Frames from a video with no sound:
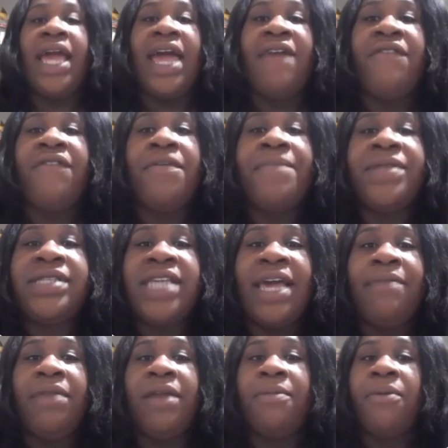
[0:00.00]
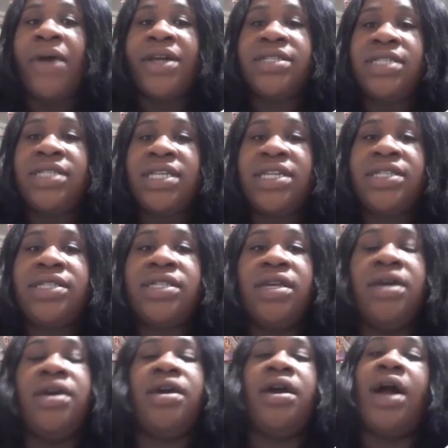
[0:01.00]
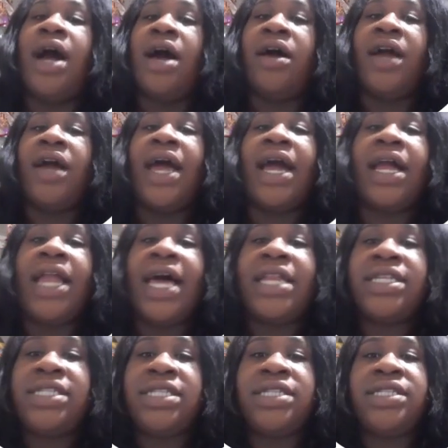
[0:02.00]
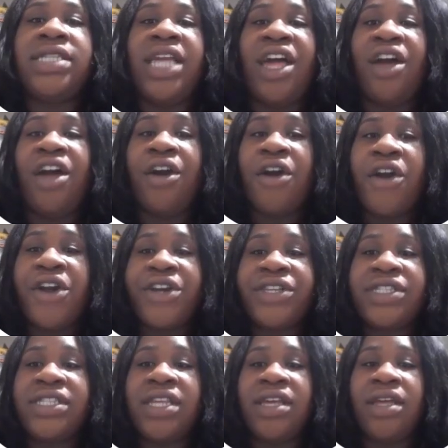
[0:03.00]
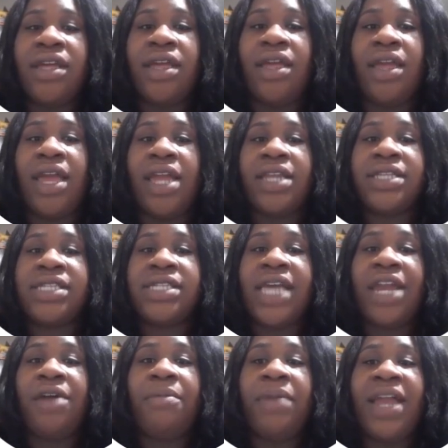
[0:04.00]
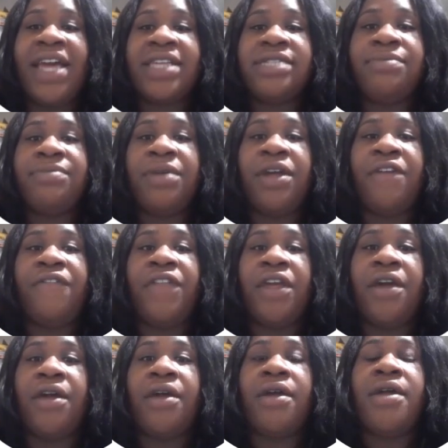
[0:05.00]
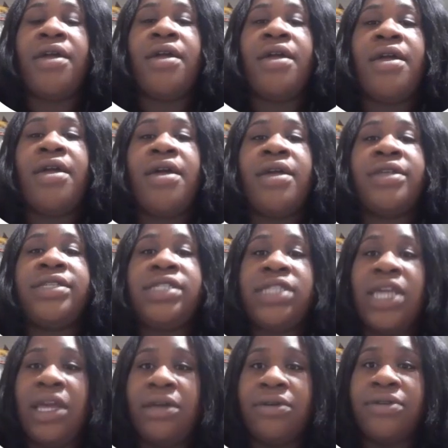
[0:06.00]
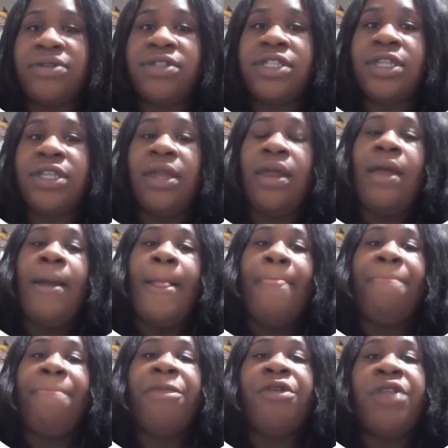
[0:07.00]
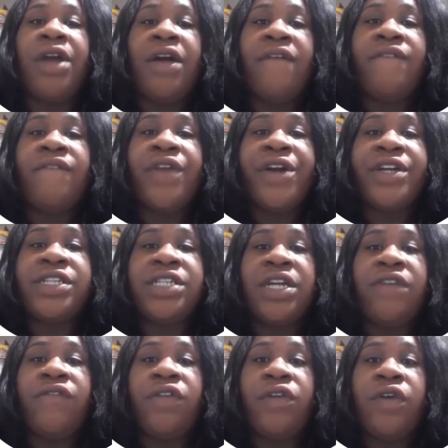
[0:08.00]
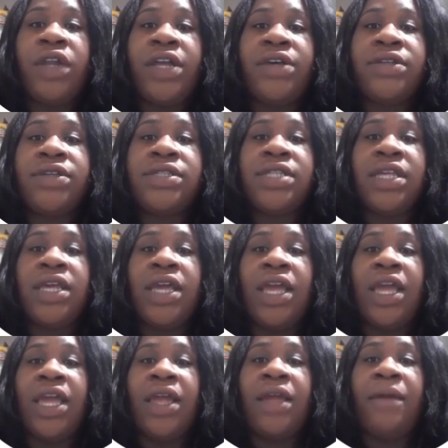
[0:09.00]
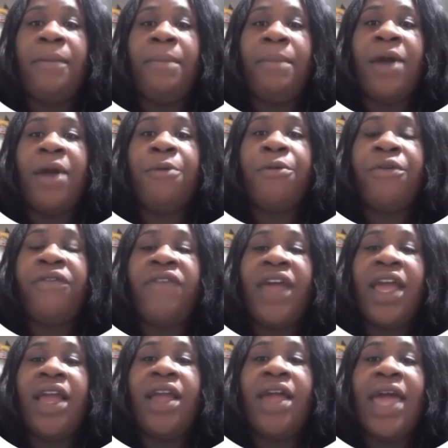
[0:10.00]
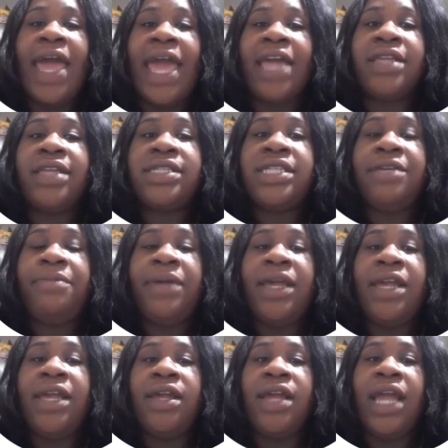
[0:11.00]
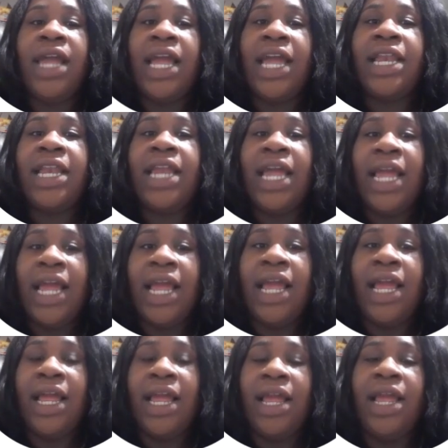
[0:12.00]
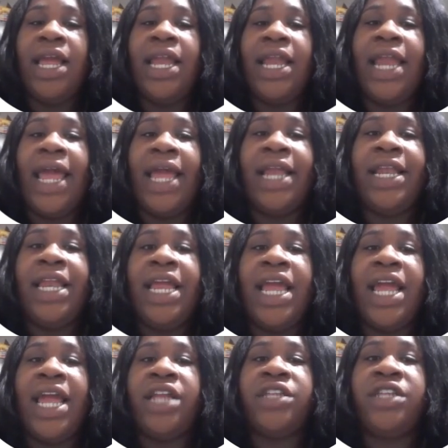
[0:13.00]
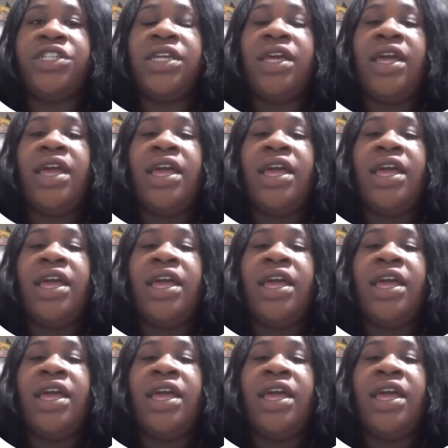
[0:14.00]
have a metabolic process called glycolysis that occurs in the cytoplasm of their cells through the conversion of glucose and pyruvate, ATP, and NADH.